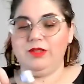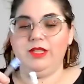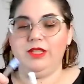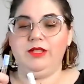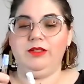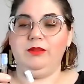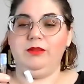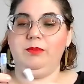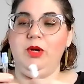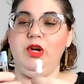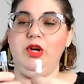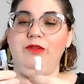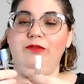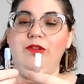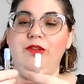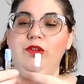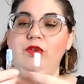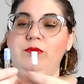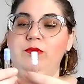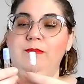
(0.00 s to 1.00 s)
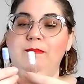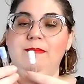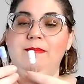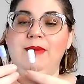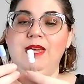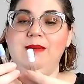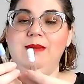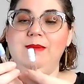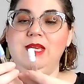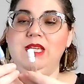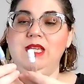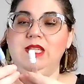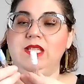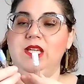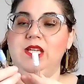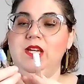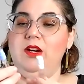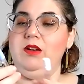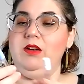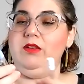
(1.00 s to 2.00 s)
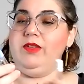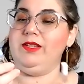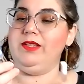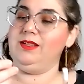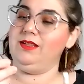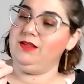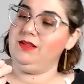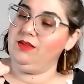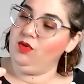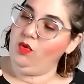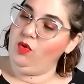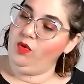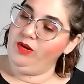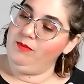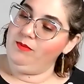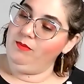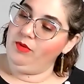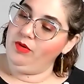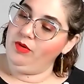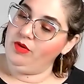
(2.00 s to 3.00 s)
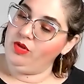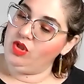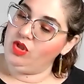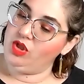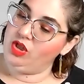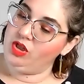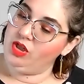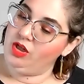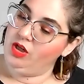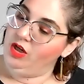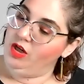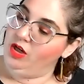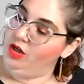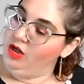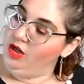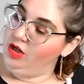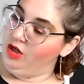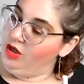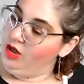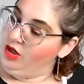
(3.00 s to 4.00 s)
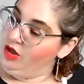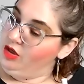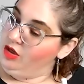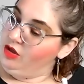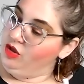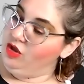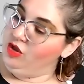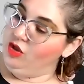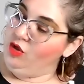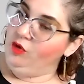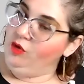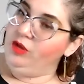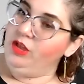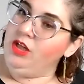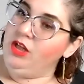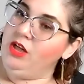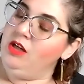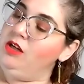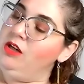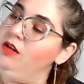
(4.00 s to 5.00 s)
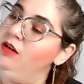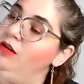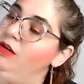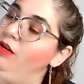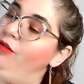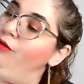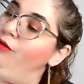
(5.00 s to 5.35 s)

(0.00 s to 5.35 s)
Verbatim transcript: little perfume babies here. This is Tory Burch Jolie